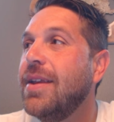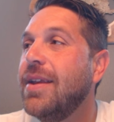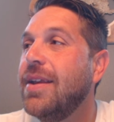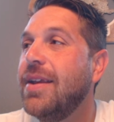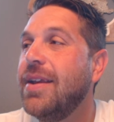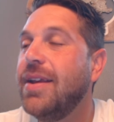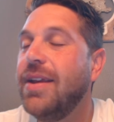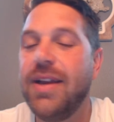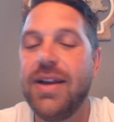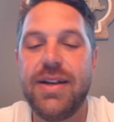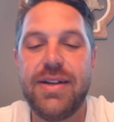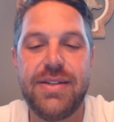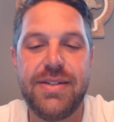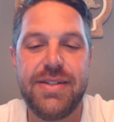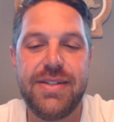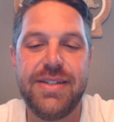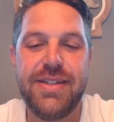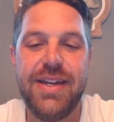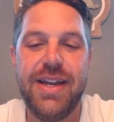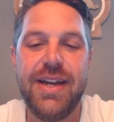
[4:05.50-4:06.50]
Yeah.
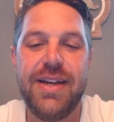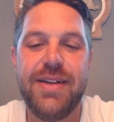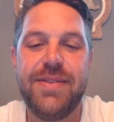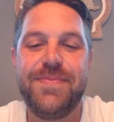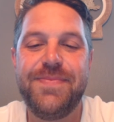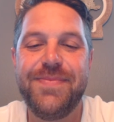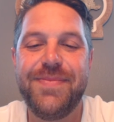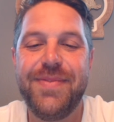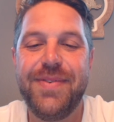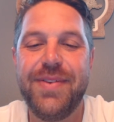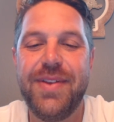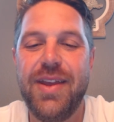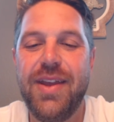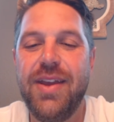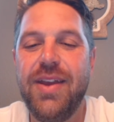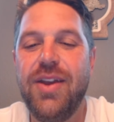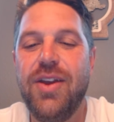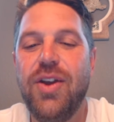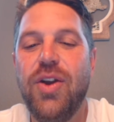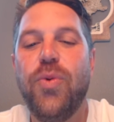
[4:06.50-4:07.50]

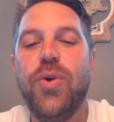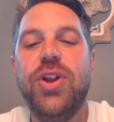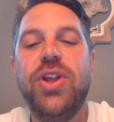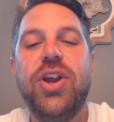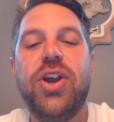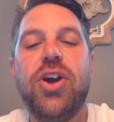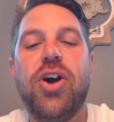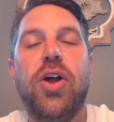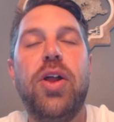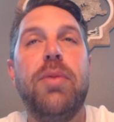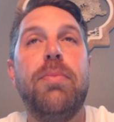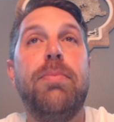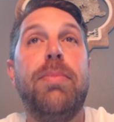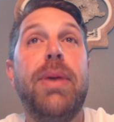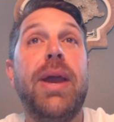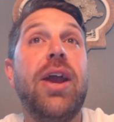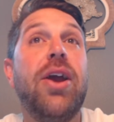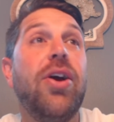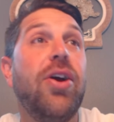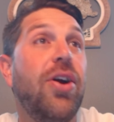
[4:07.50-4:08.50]
What do you call a
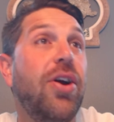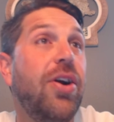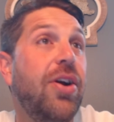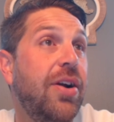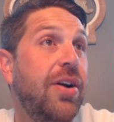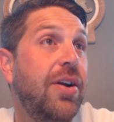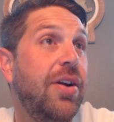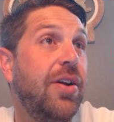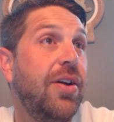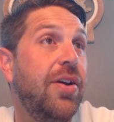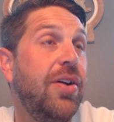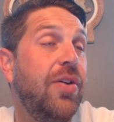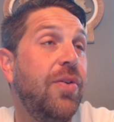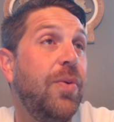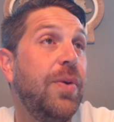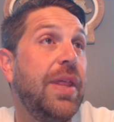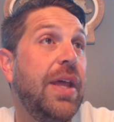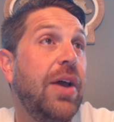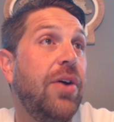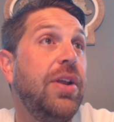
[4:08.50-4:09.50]
bear
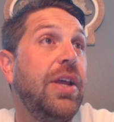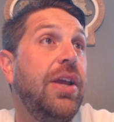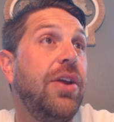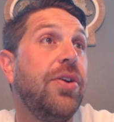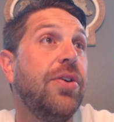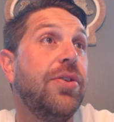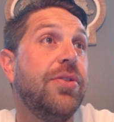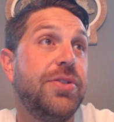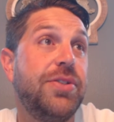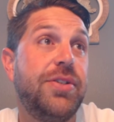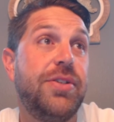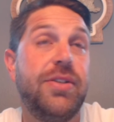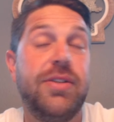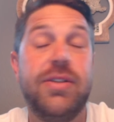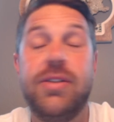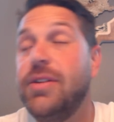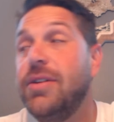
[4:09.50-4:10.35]
without ears?